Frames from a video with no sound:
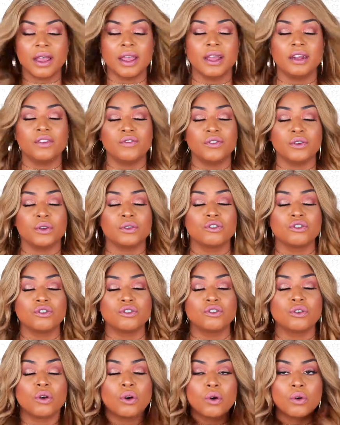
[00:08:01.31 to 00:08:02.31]
It feels
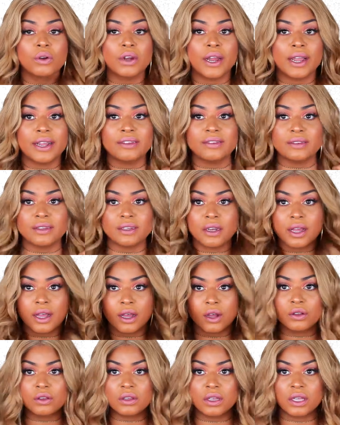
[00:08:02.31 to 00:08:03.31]
so nice and
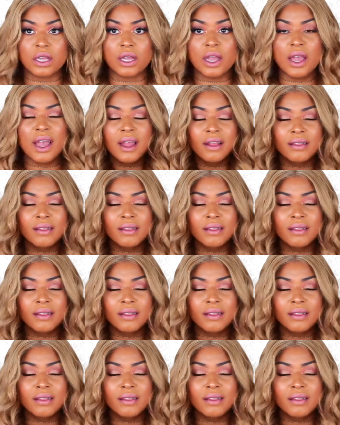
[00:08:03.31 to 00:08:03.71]
healthy.